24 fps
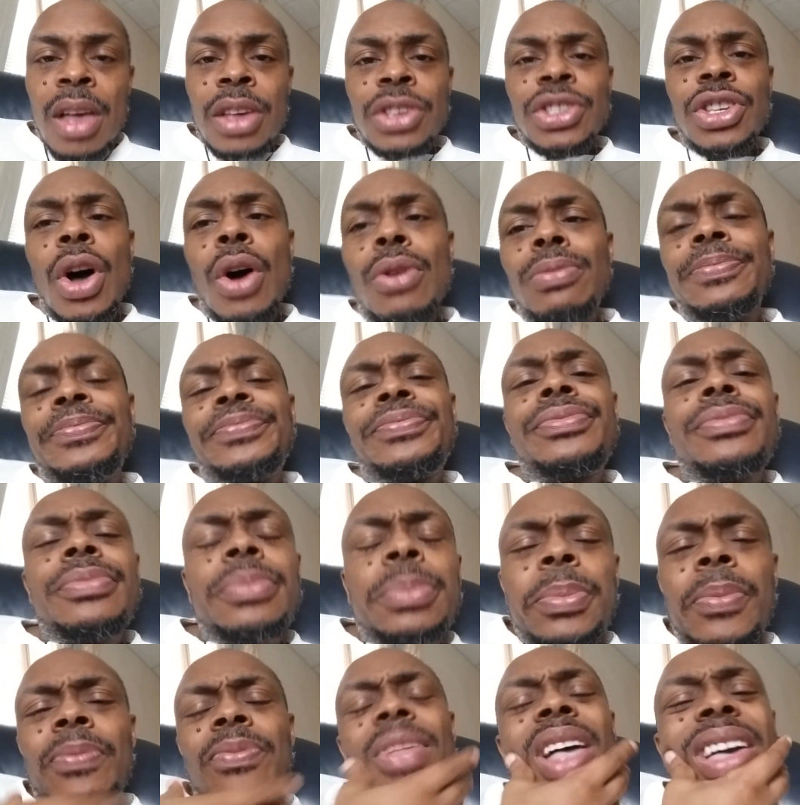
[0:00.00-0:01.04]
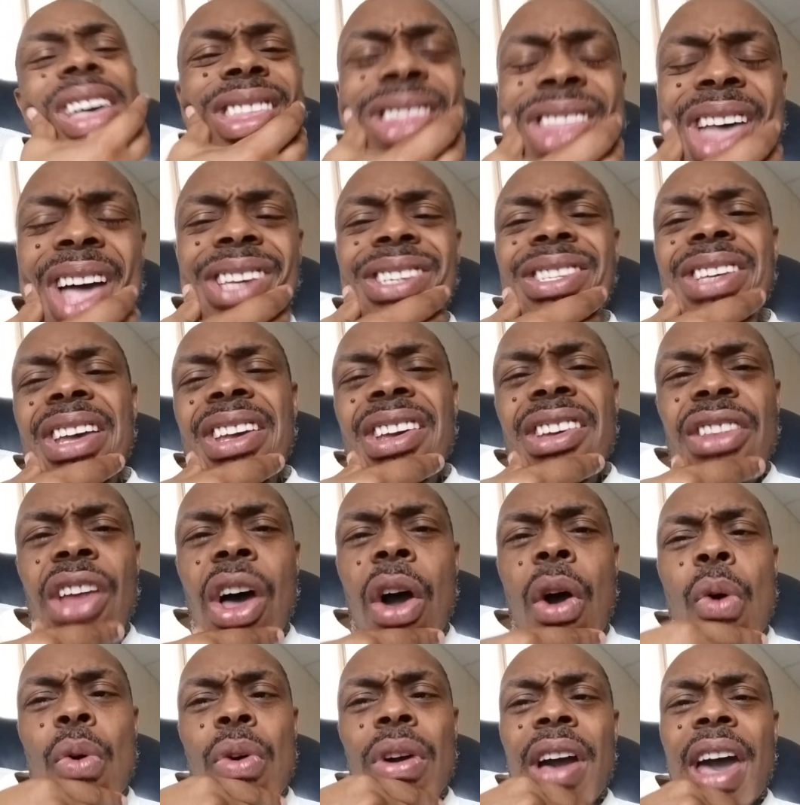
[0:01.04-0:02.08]
So, next thing you
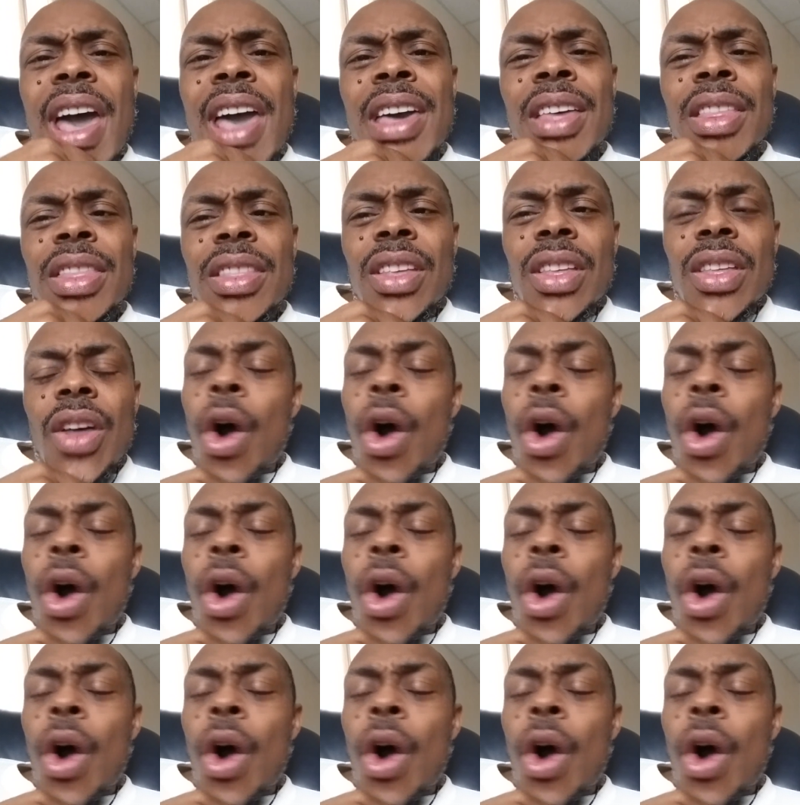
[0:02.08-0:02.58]
know, okay,